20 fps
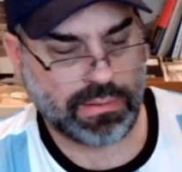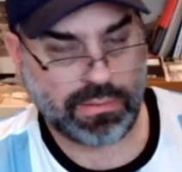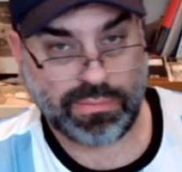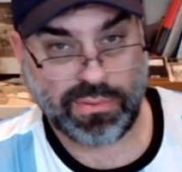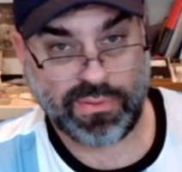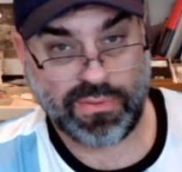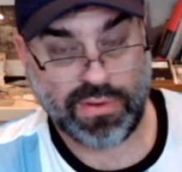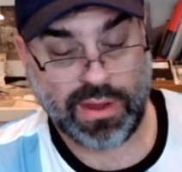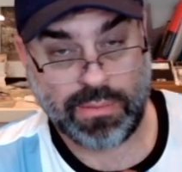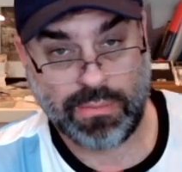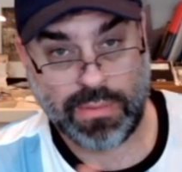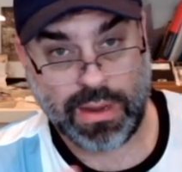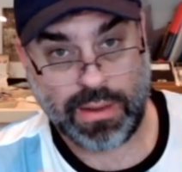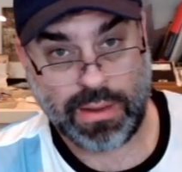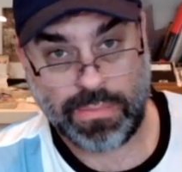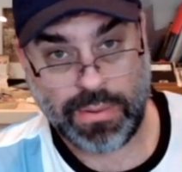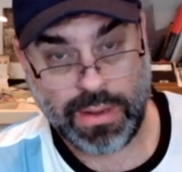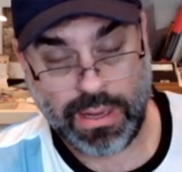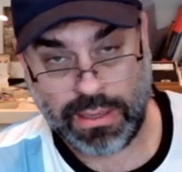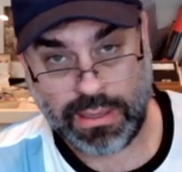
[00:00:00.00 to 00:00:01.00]
provide my
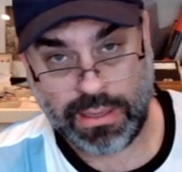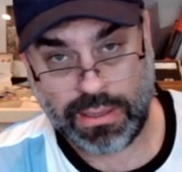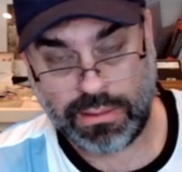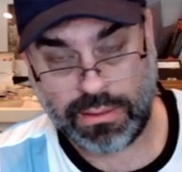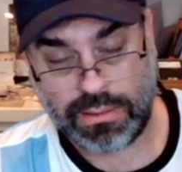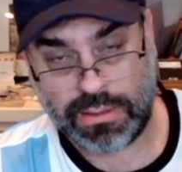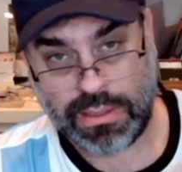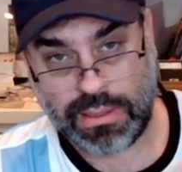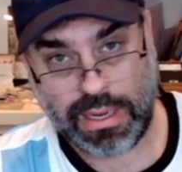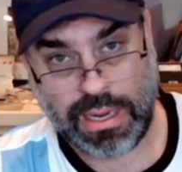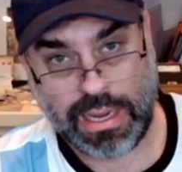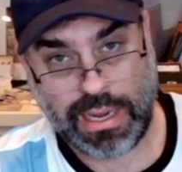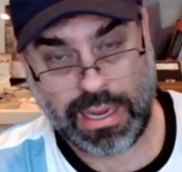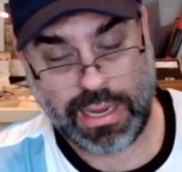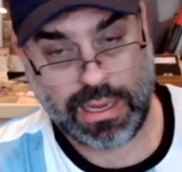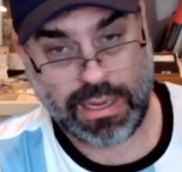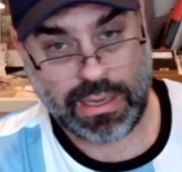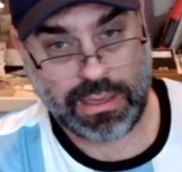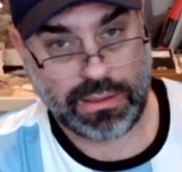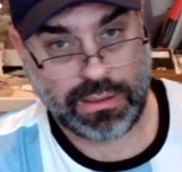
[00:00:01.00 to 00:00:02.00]
opinions,
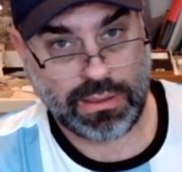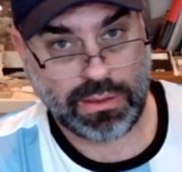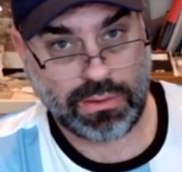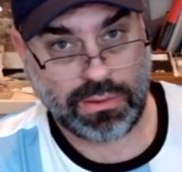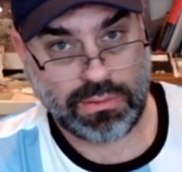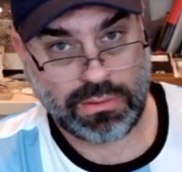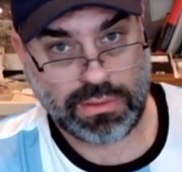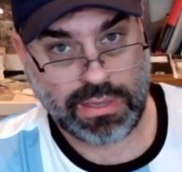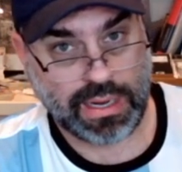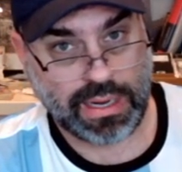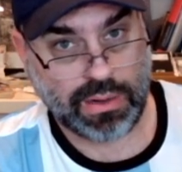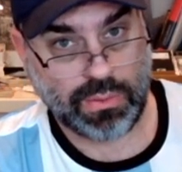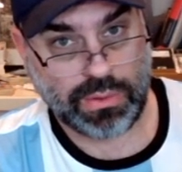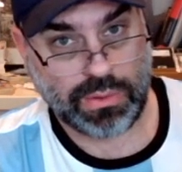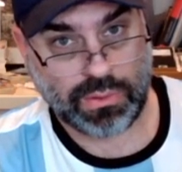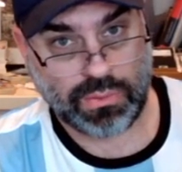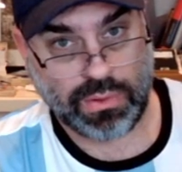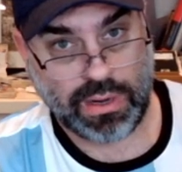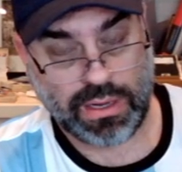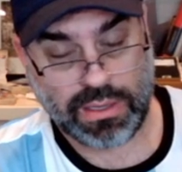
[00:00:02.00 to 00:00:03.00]
and take it with
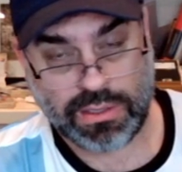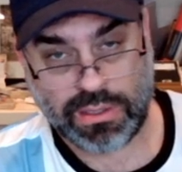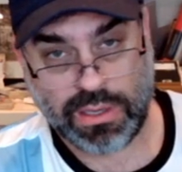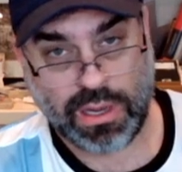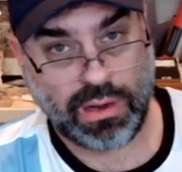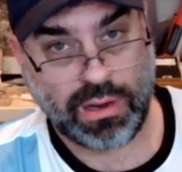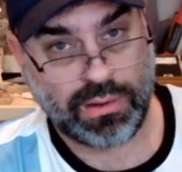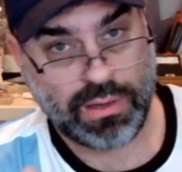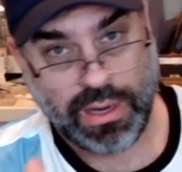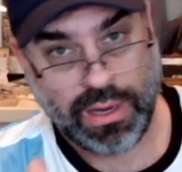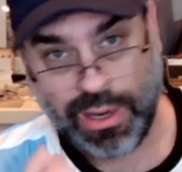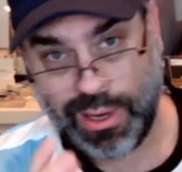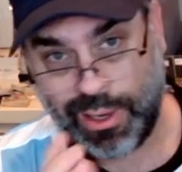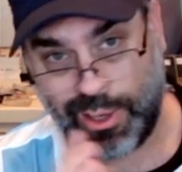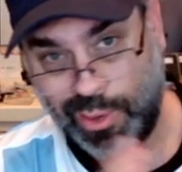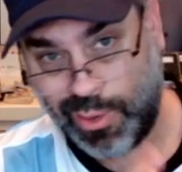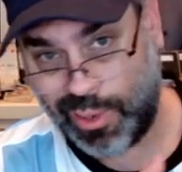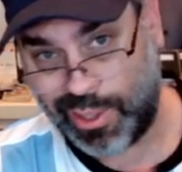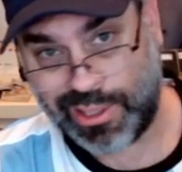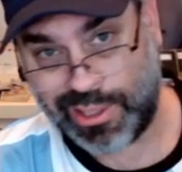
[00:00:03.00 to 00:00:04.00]
a grain of salt.
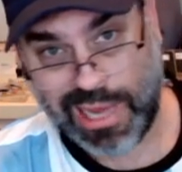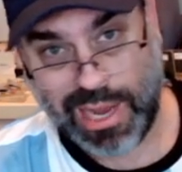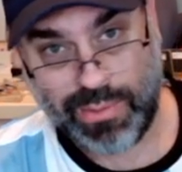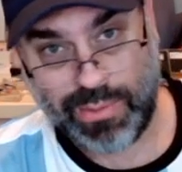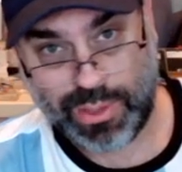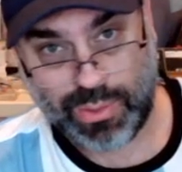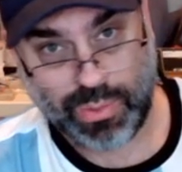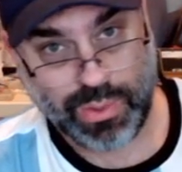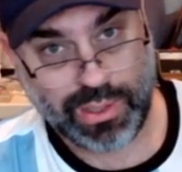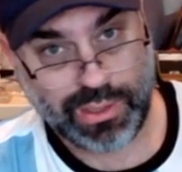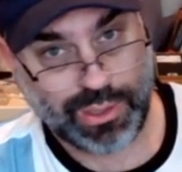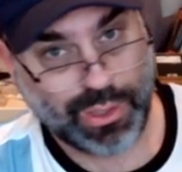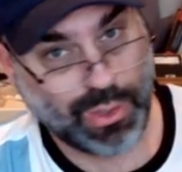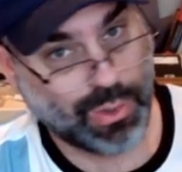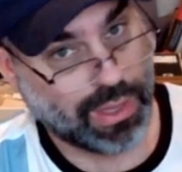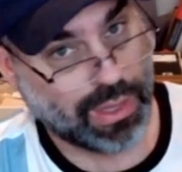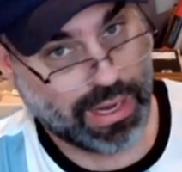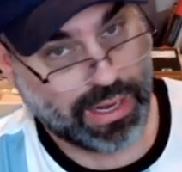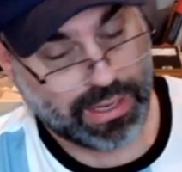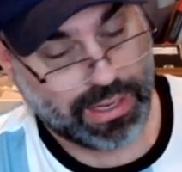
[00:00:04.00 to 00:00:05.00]
You decide which ones you
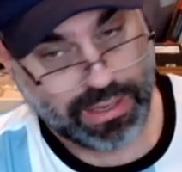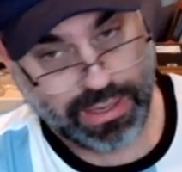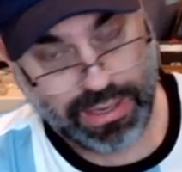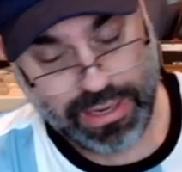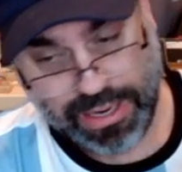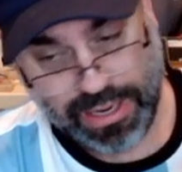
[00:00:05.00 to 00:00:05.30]
like.